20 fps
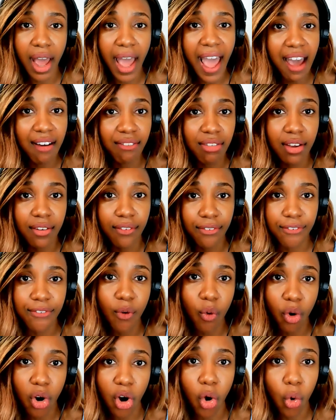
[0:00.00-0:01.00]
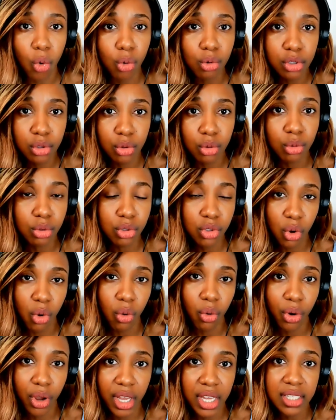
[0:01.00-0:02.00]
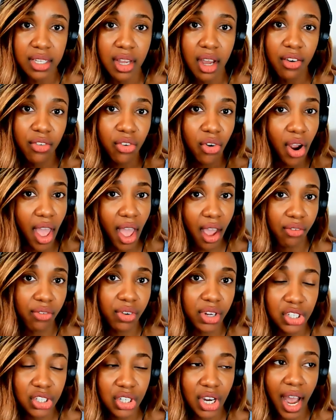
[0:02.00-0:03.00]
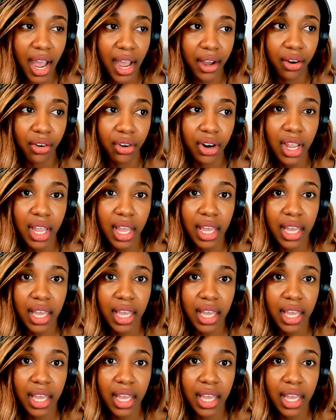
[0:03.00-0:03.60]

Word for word: having four old school toys for every child